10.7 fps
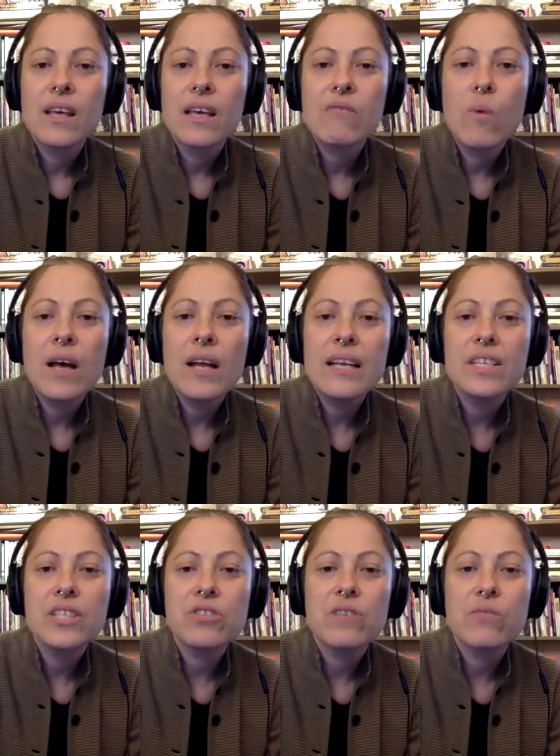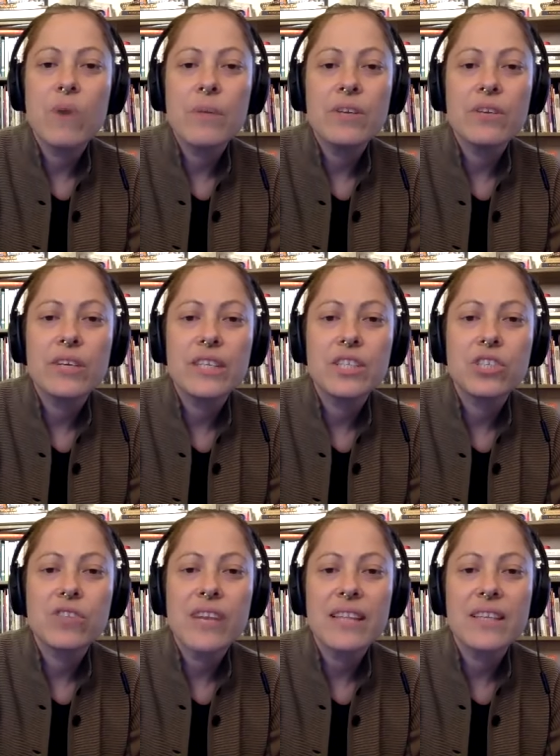If one history of womanhood is
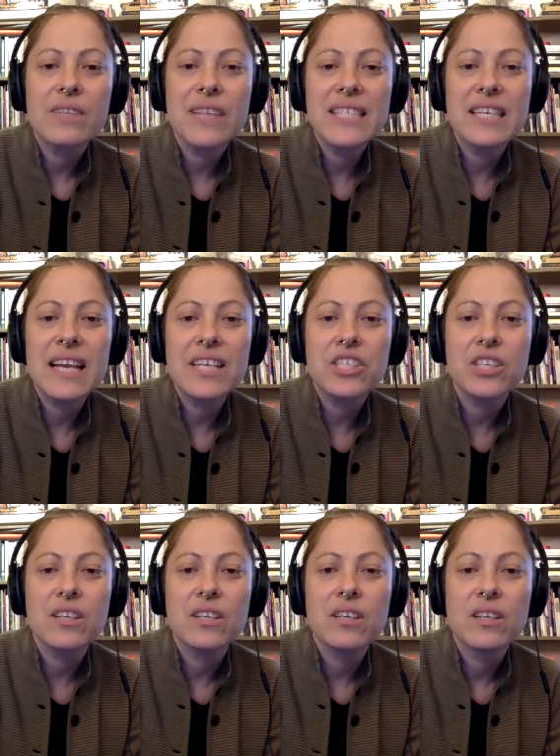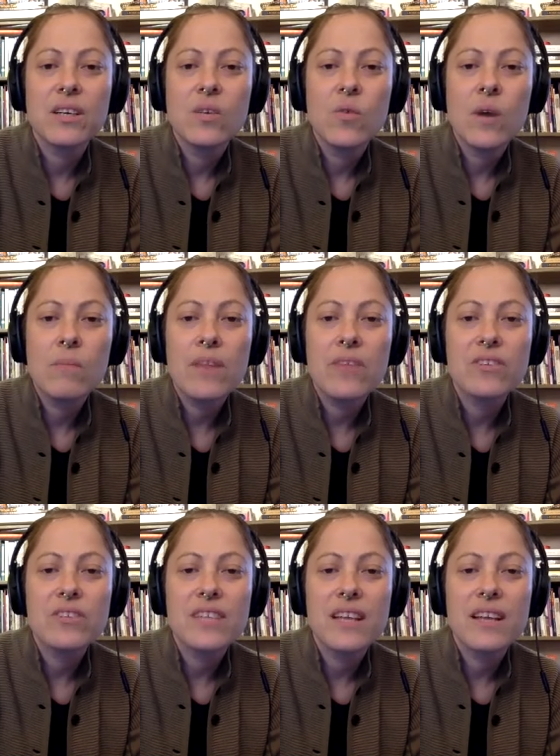strength and resignation, what
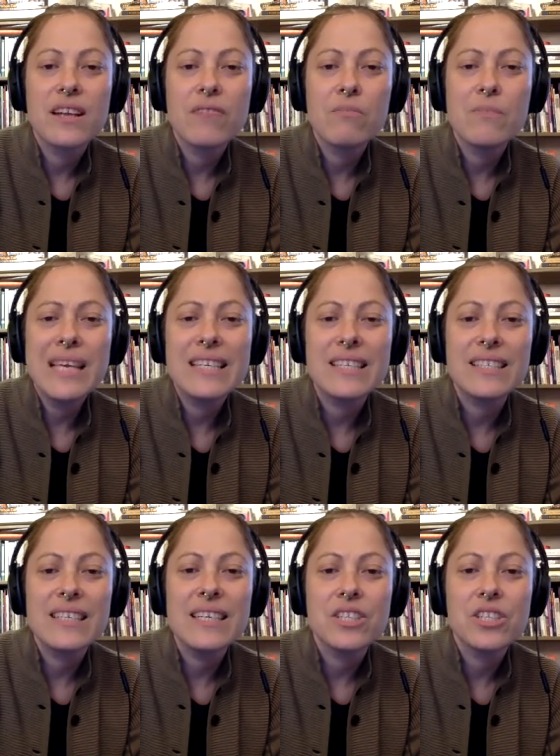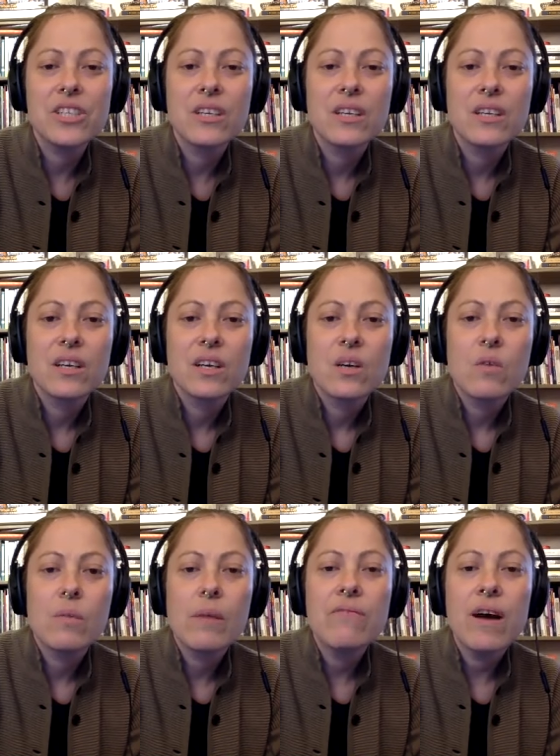mothers never mean to teach,
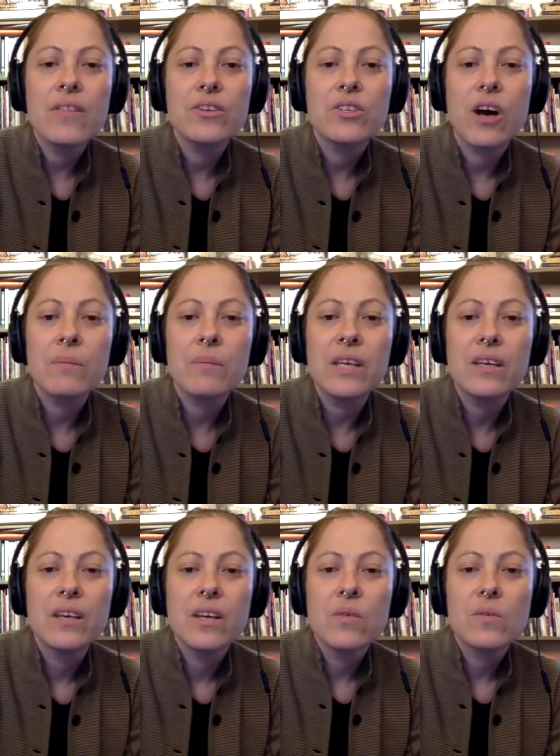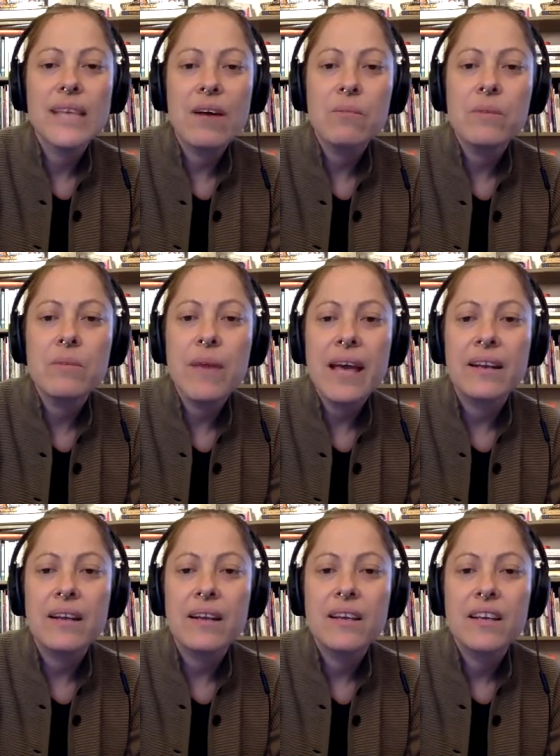what my father taught me was how to be a
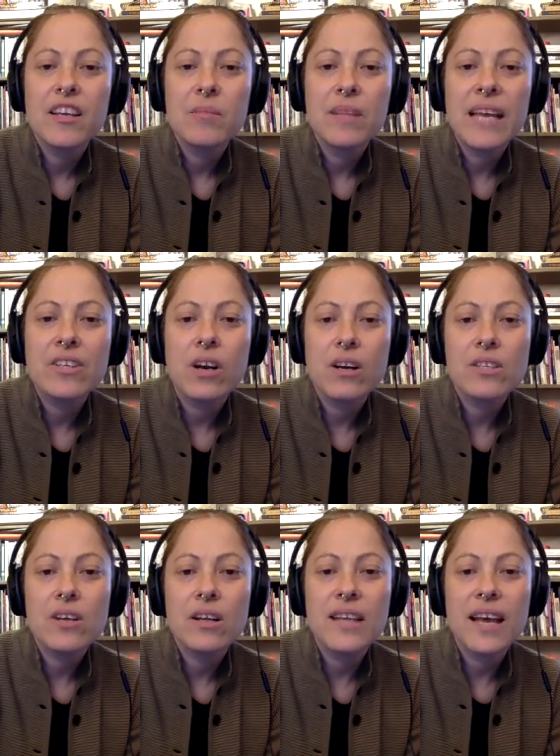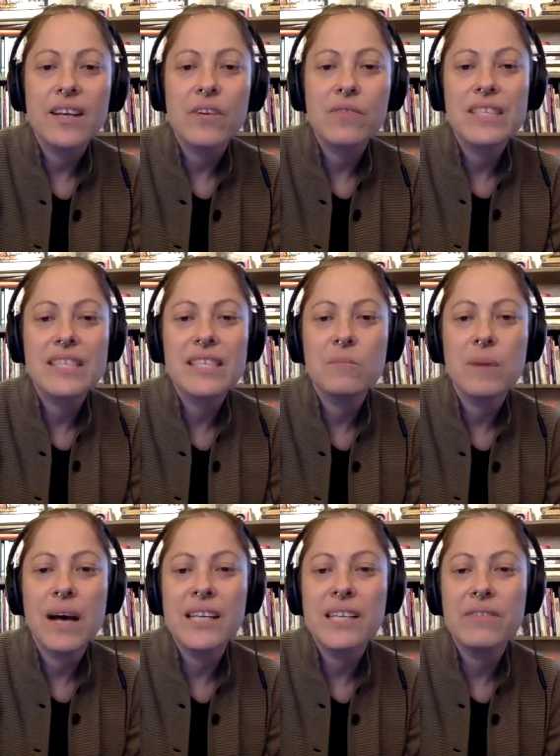man, playing darts all night over the still
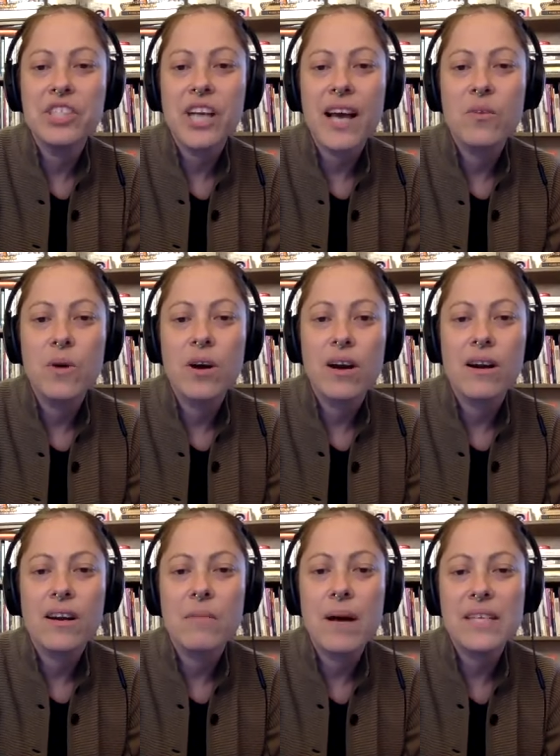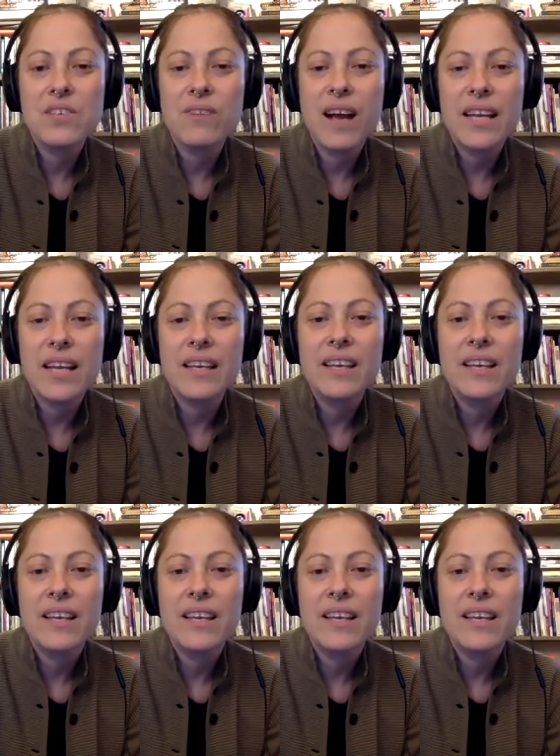body of a Jaguar, a Maserati,